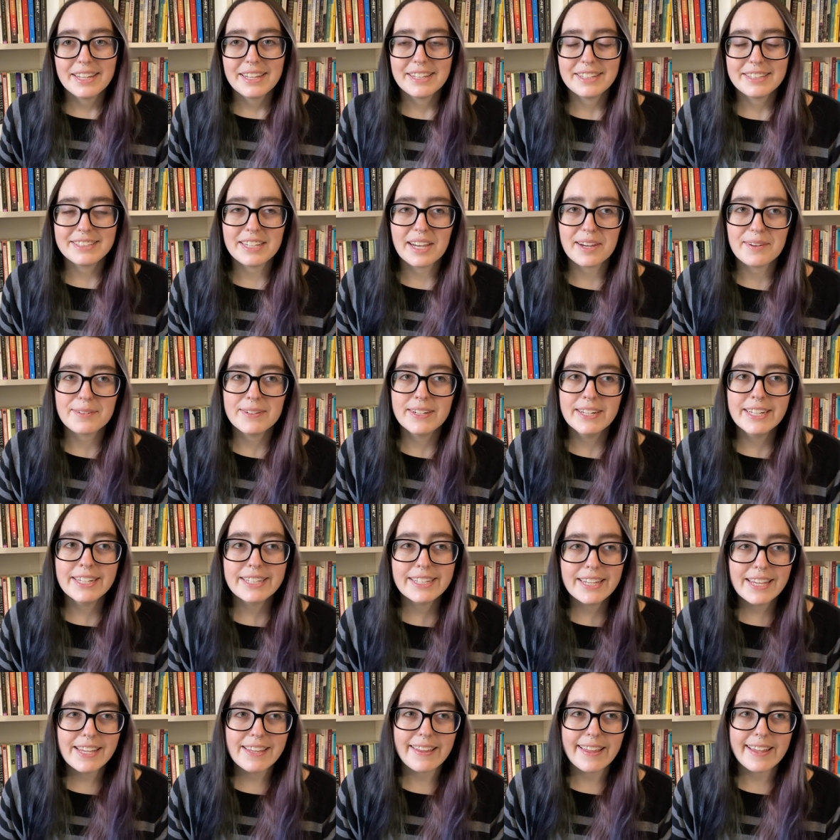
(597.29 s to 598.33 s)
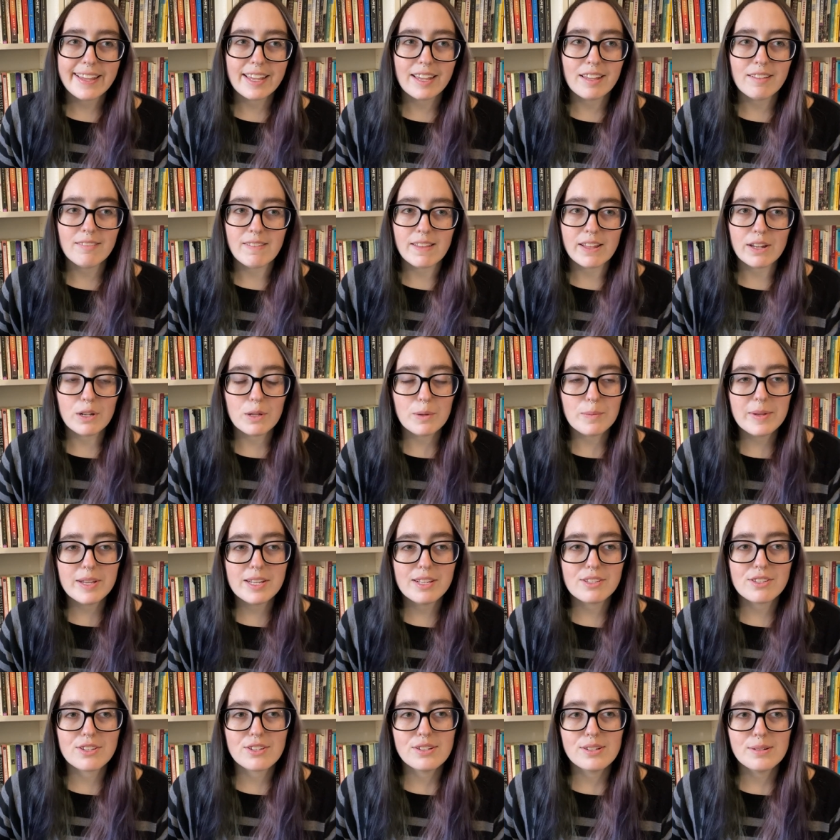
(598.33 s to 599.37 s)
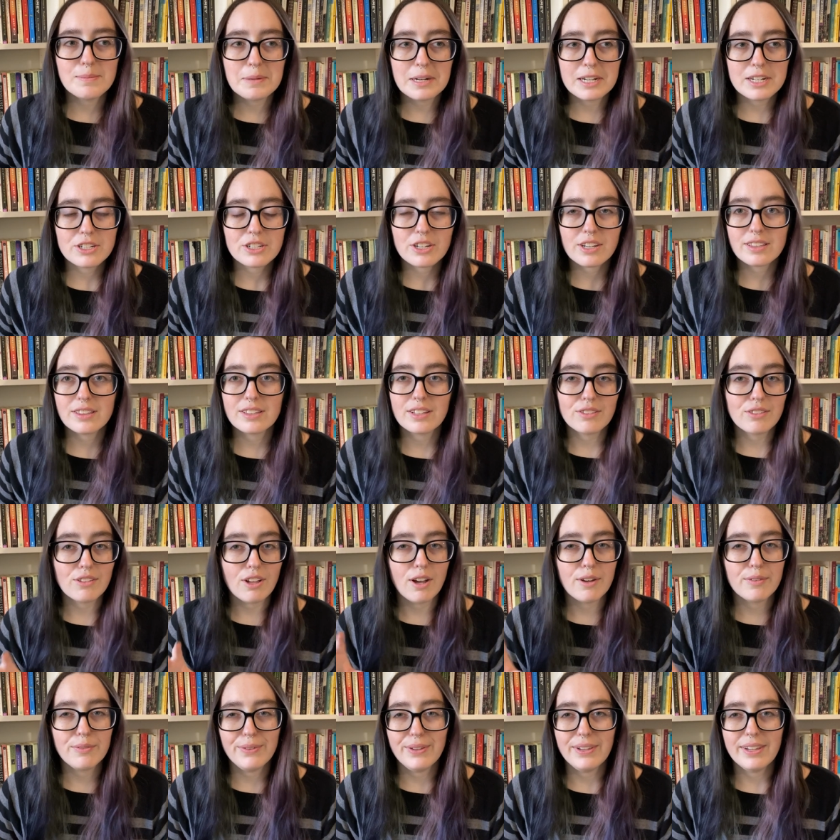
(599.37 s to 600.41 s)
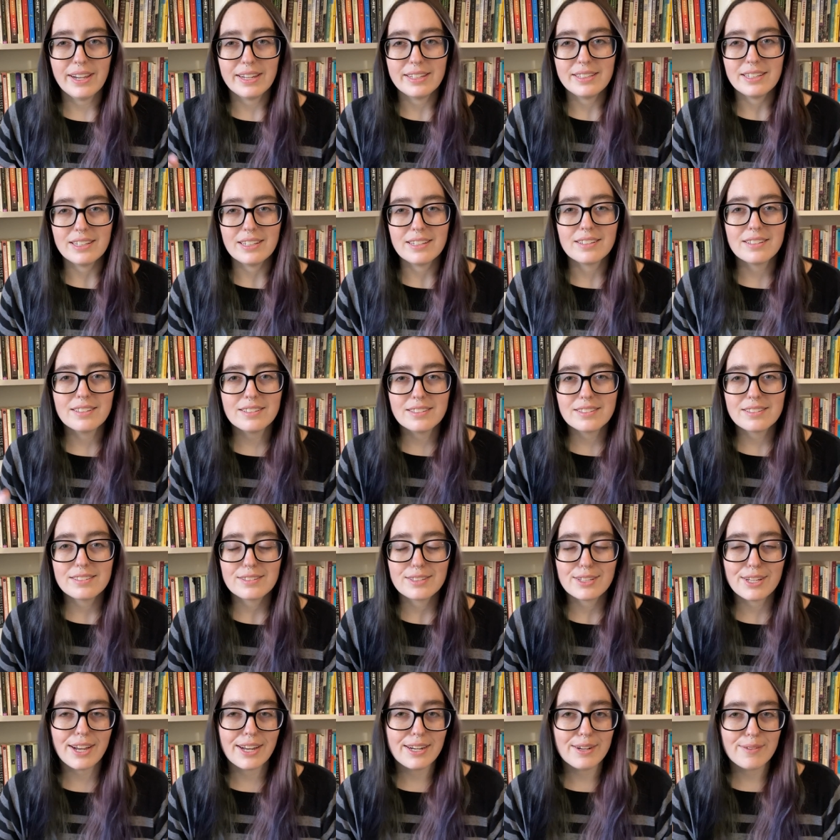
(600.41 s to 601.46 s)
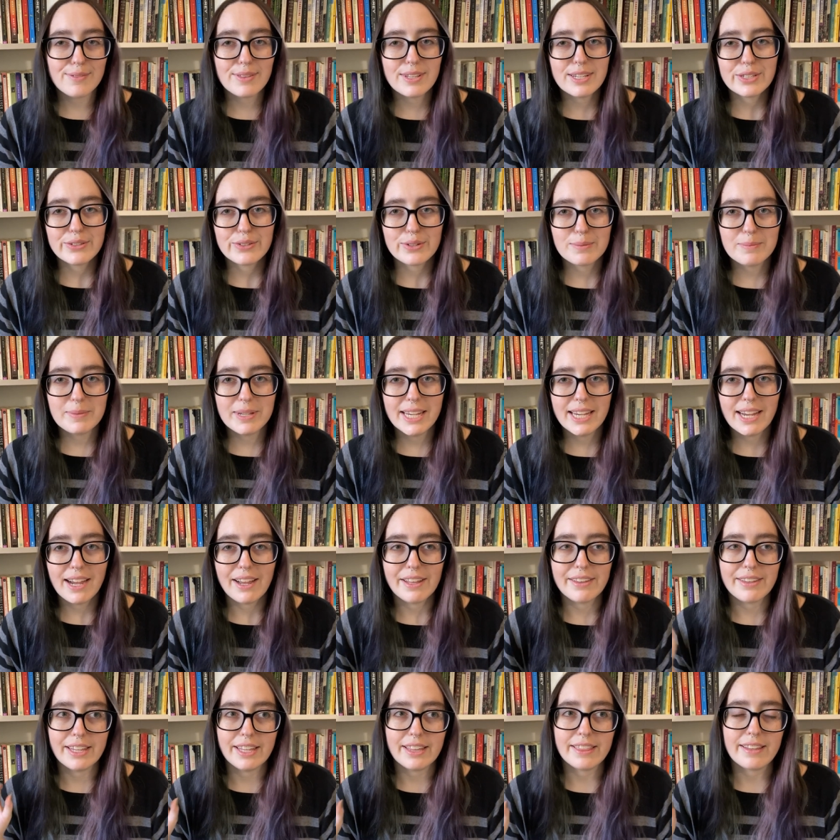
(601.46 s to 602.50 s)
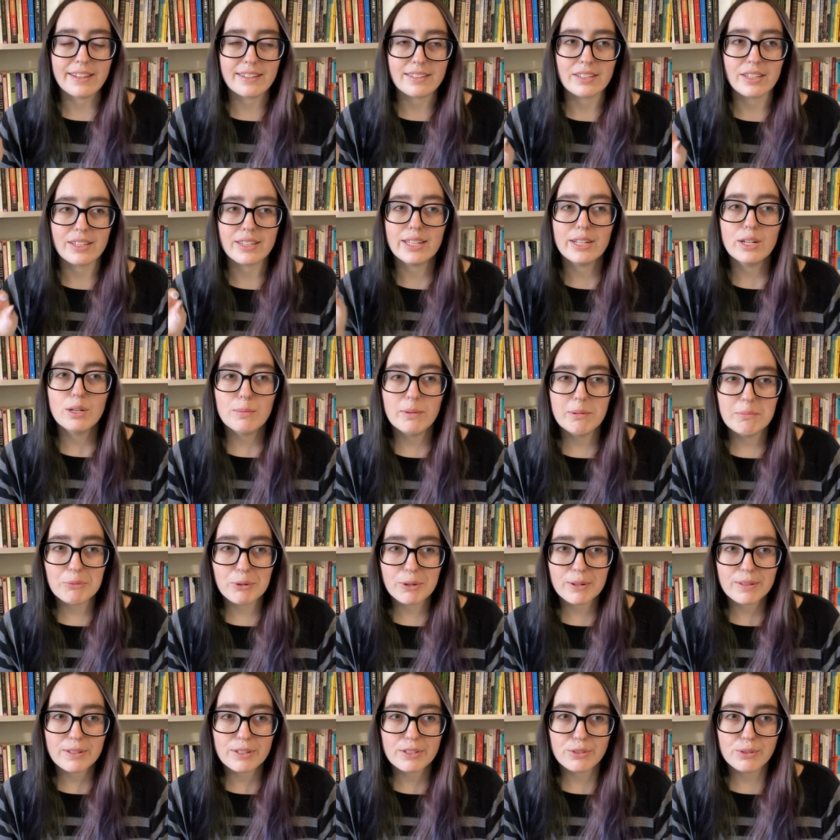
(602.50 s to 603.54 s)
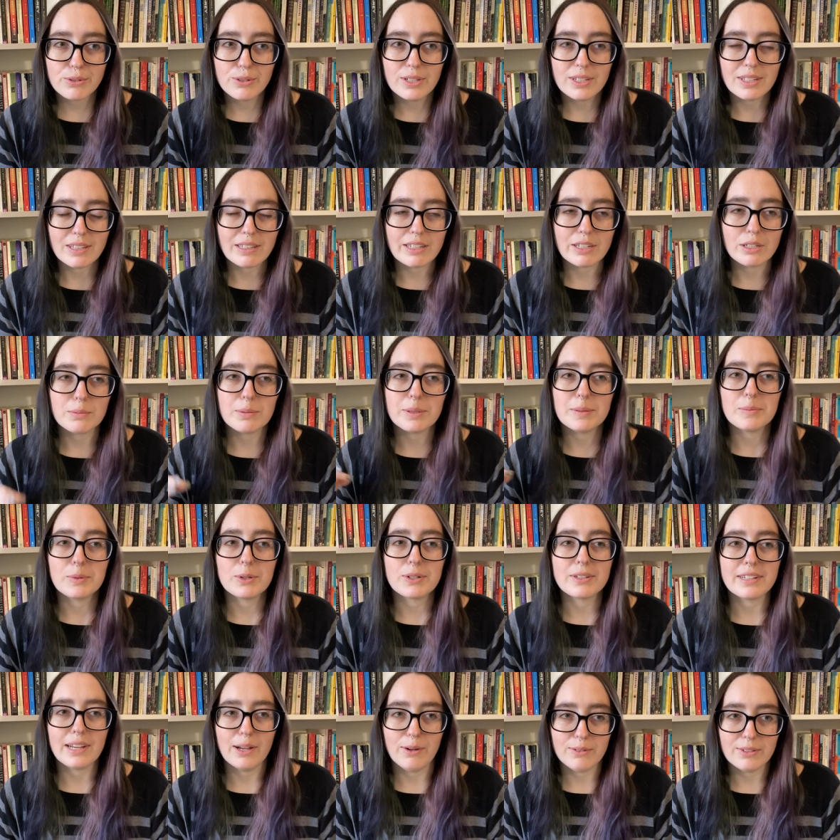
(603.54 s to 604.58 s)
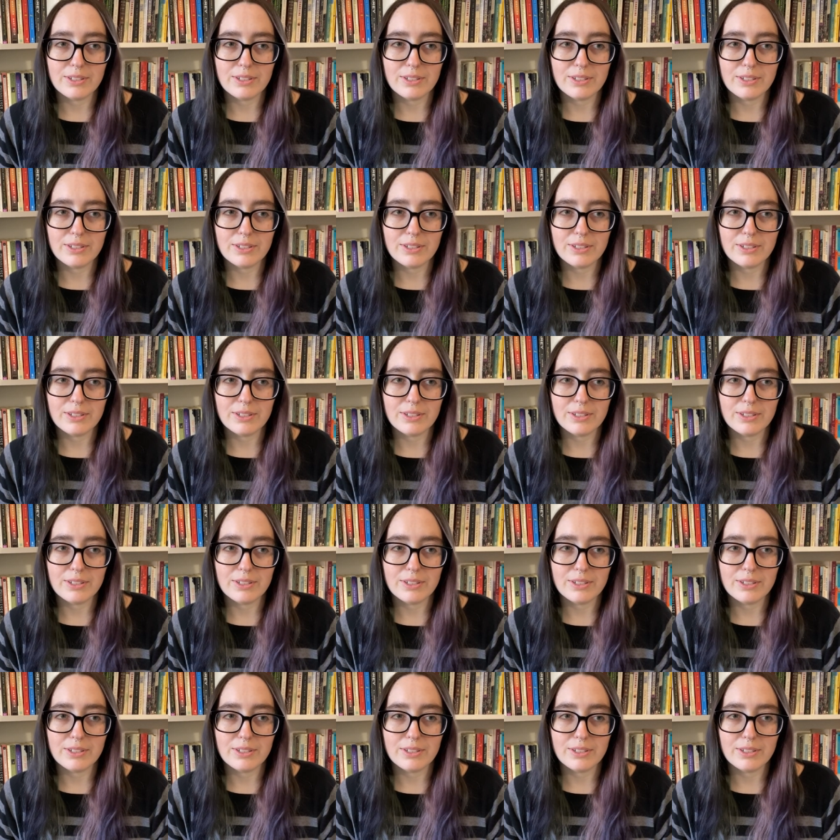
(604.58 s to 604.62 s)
definitely like a little bit too much on the lofty ideas side of things for me. I like things a little bit more literal, a little bit more down